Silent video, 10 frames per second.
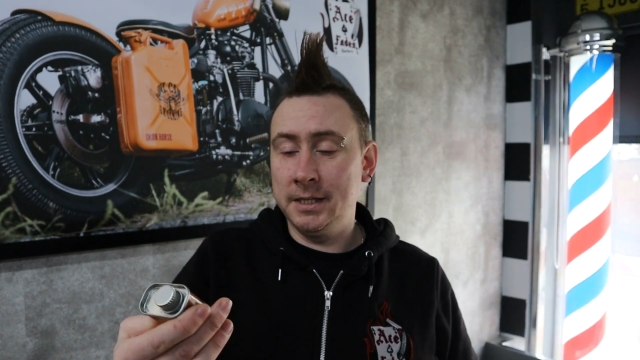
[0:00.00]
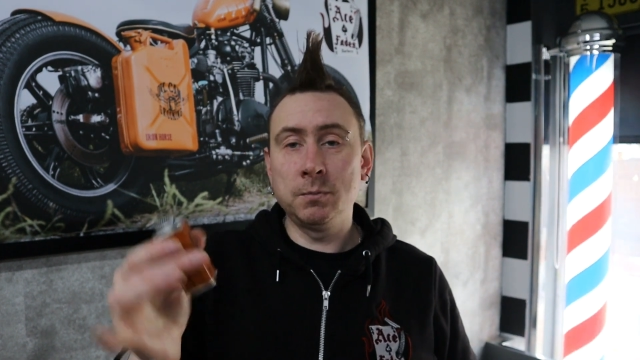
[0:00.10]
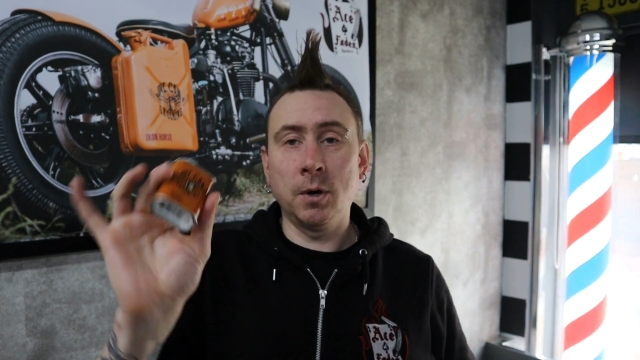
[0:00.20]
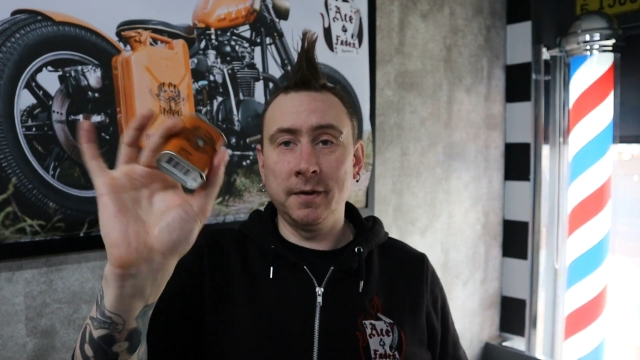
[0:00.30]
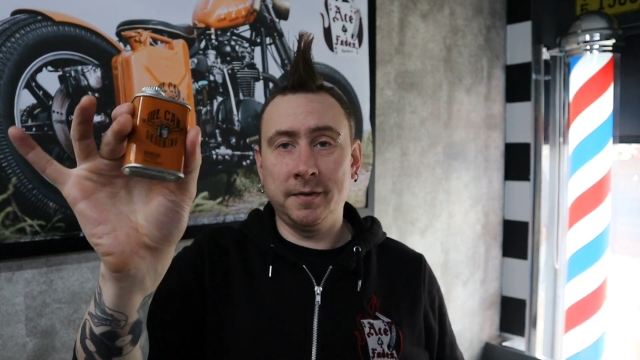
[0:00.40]

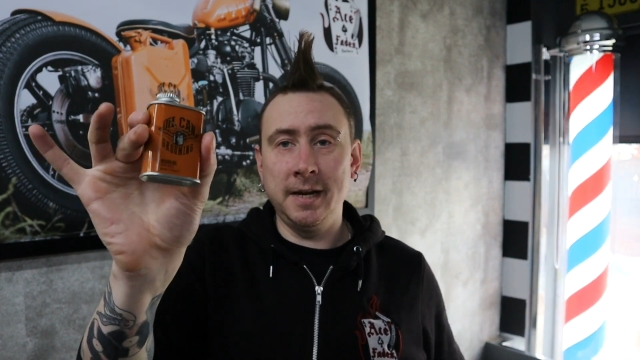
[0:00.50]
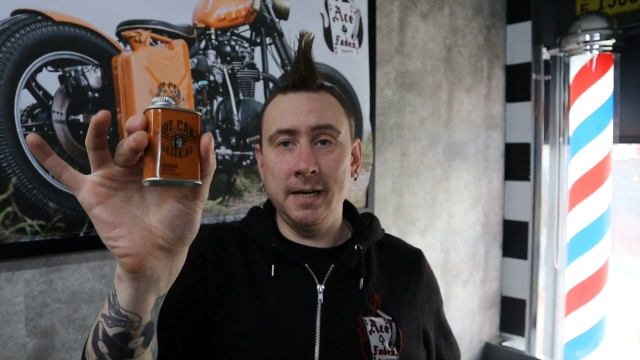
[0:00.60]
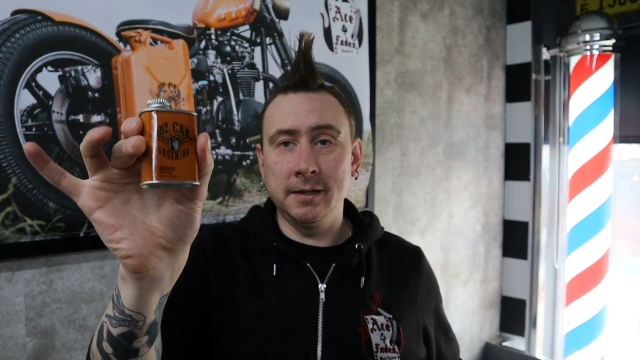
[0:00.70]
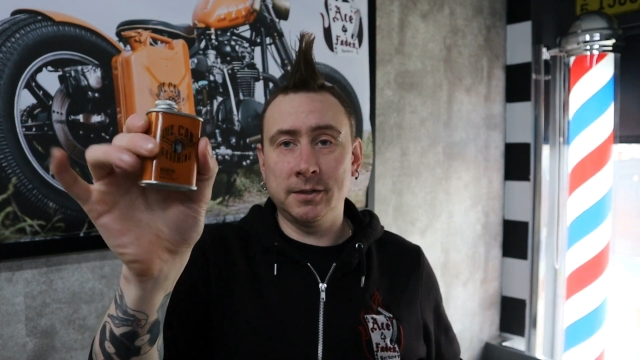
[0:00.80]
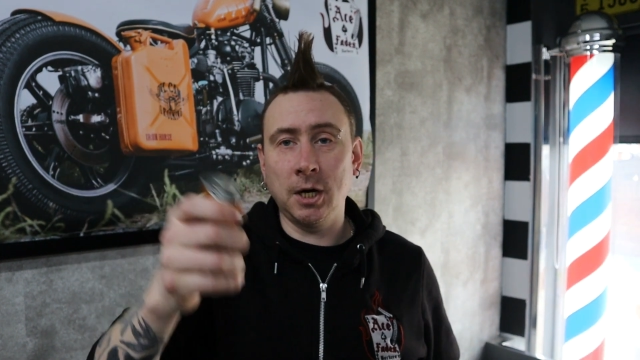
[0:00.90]
is one of
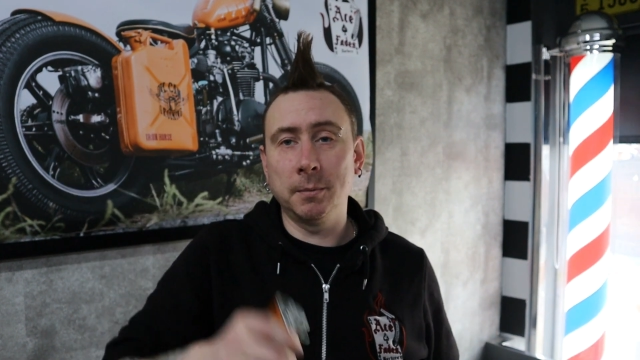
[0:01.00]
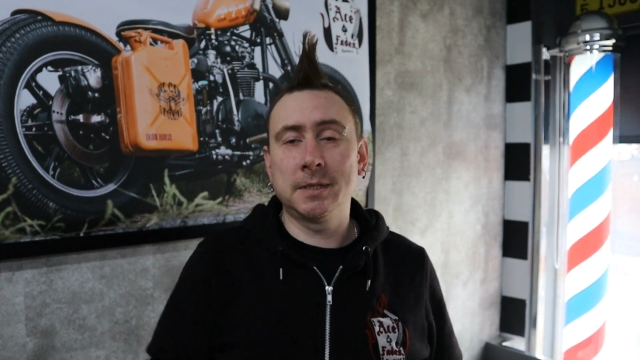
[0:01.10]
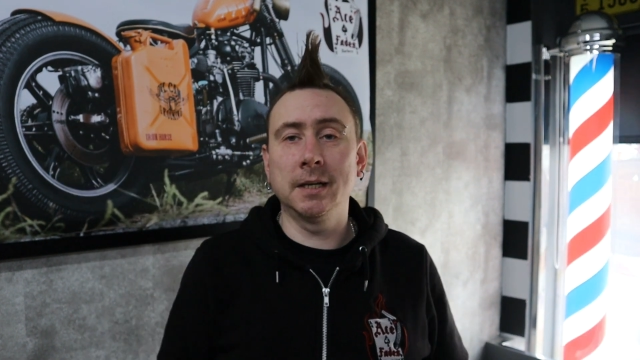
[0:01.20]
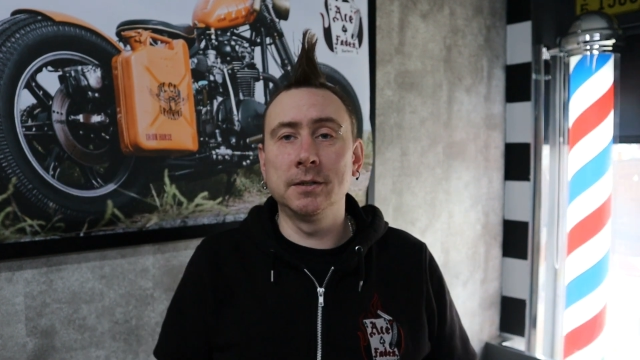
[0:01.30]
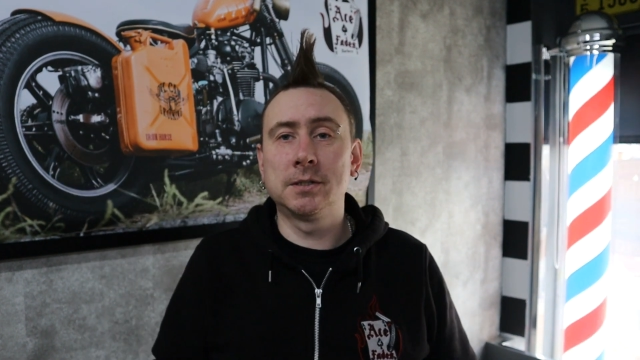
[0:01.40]
the top
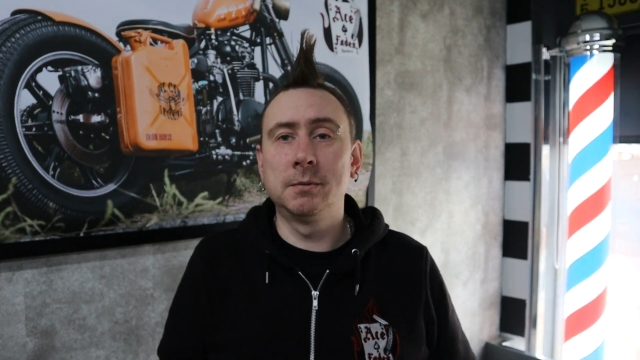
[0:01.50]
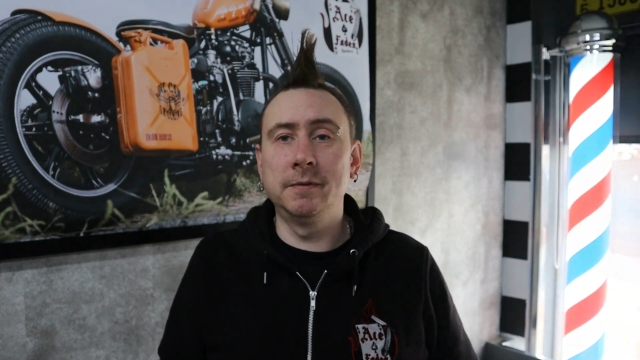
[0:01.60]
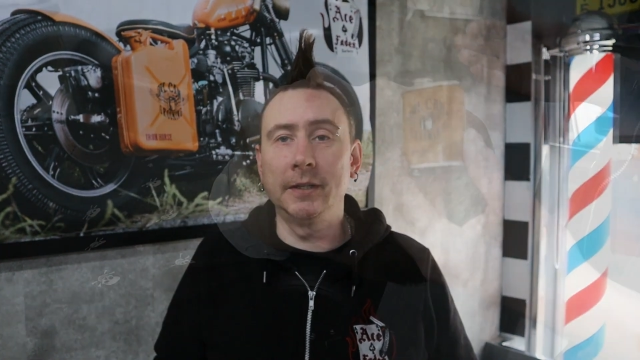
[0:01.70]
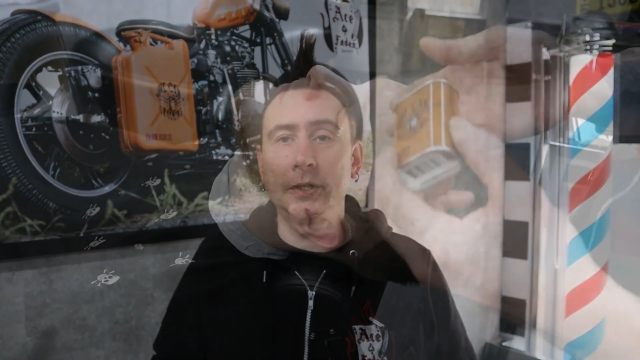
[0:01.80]
sellers within